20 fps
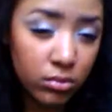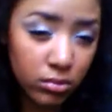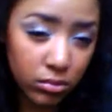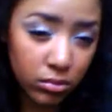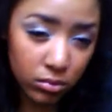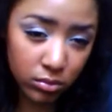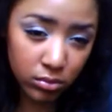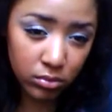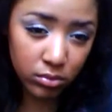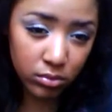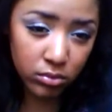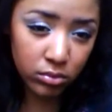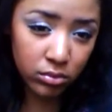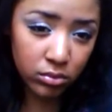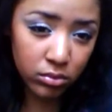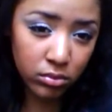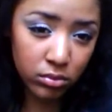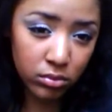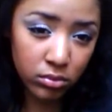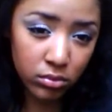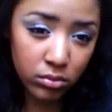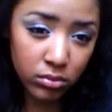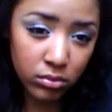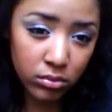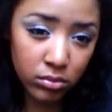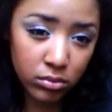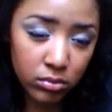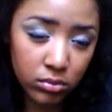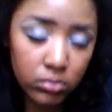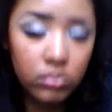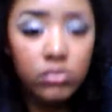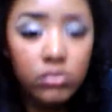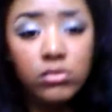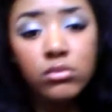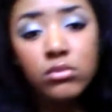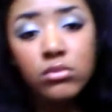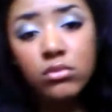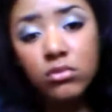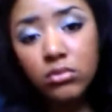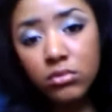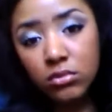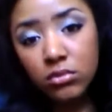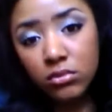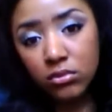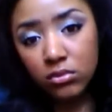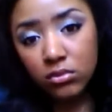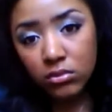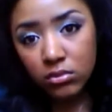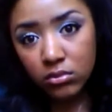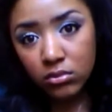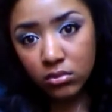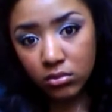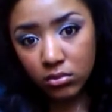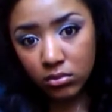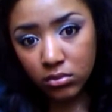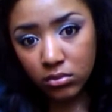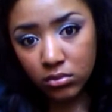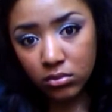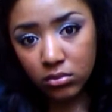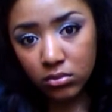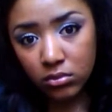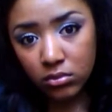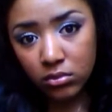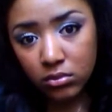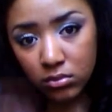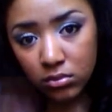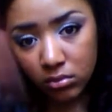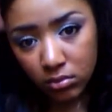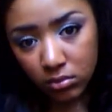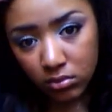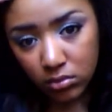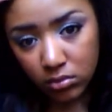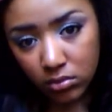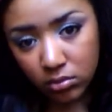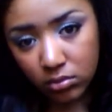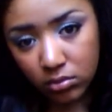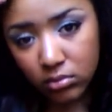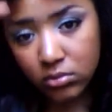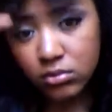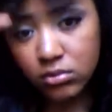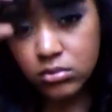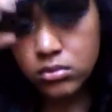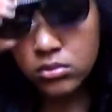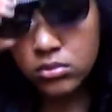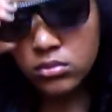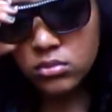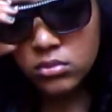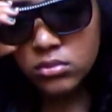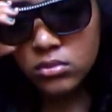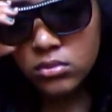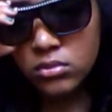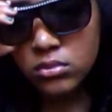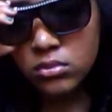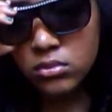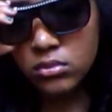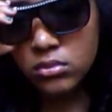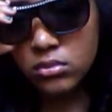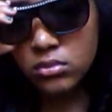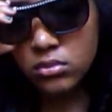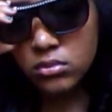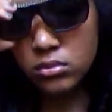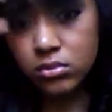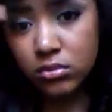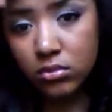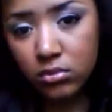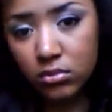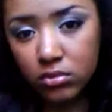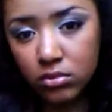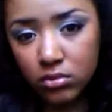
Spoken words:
[no speech]